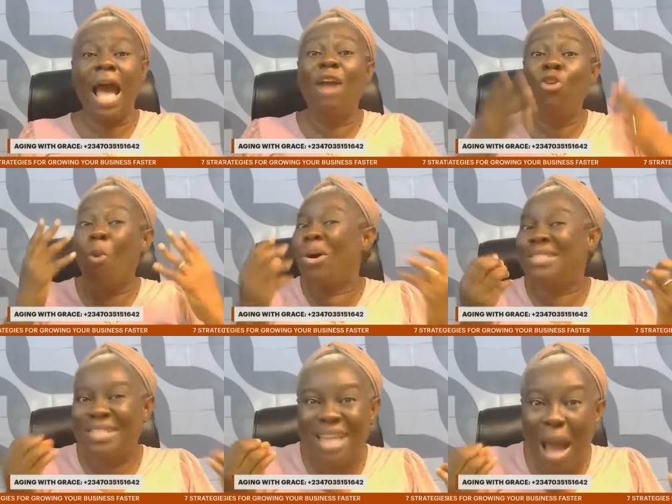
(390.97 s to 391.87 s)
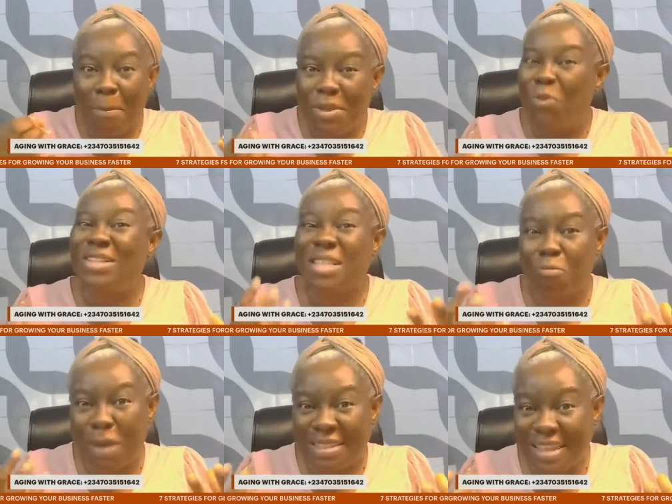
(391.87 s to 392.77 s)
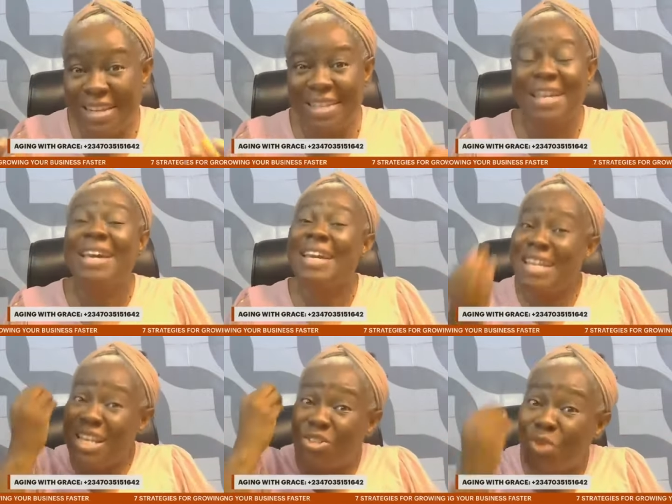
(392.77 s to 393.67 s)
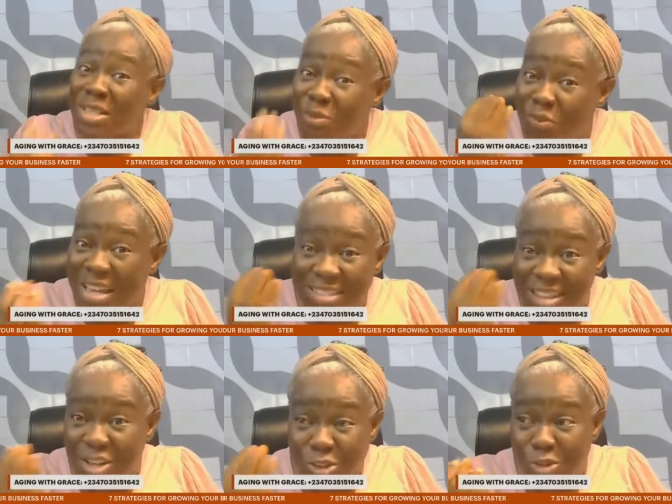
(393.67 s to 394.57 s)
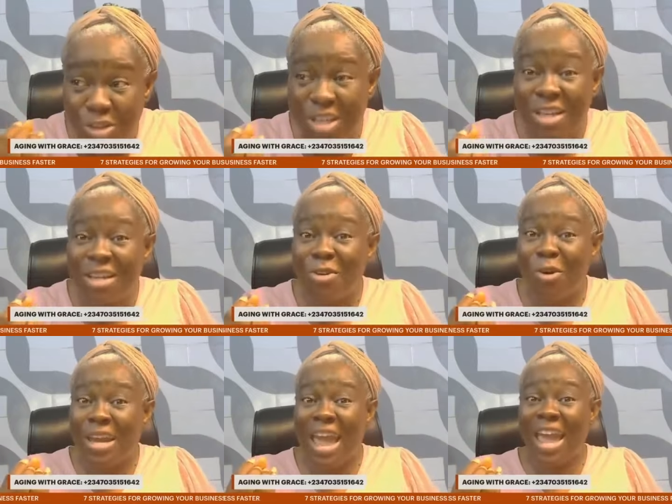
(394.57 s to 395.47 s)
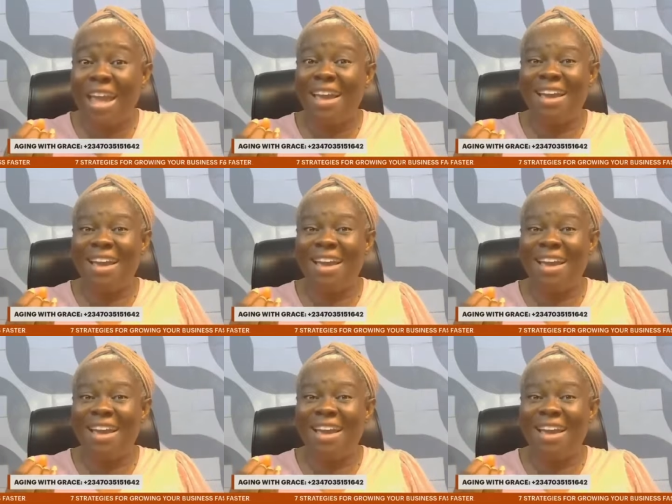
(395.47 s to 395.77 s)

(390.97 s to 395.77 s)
and know what is happening, what is pertaining in this 21st century. Okay?